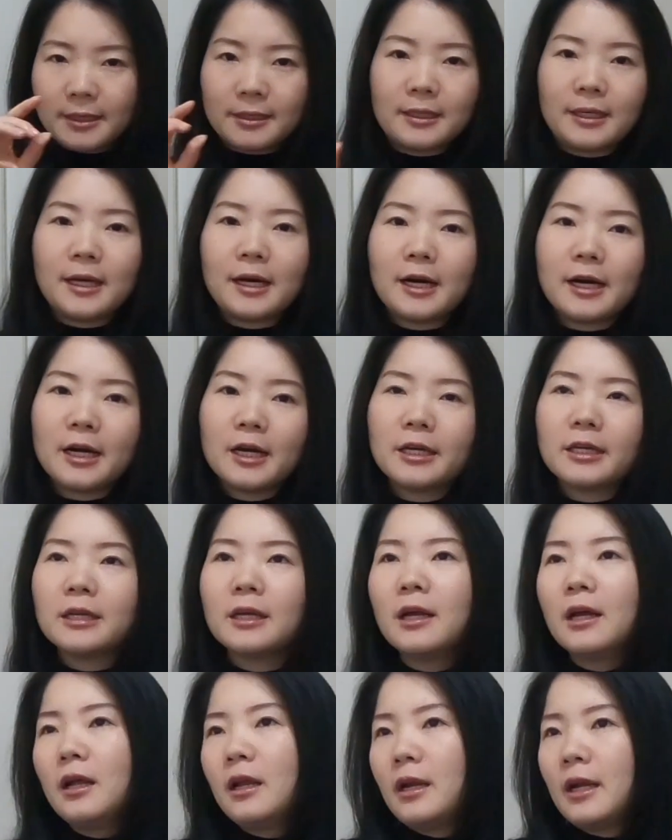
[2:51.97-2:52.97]
online
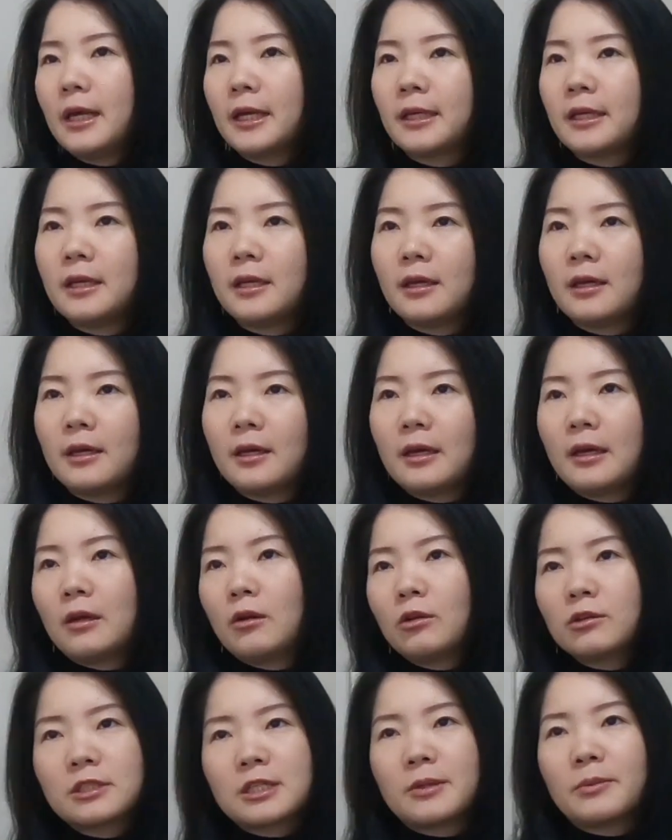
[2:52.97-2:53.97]
like a
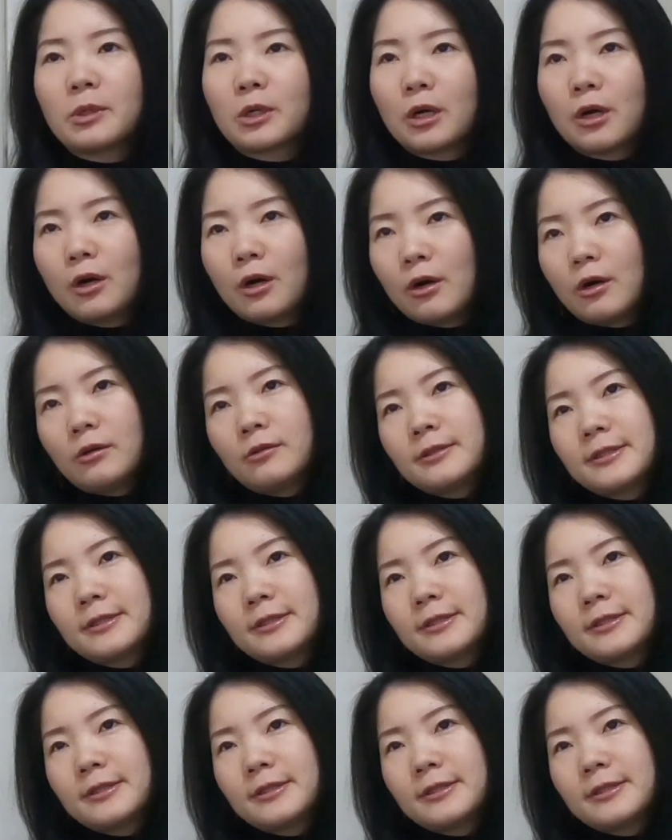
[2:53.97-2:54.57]
long time ago.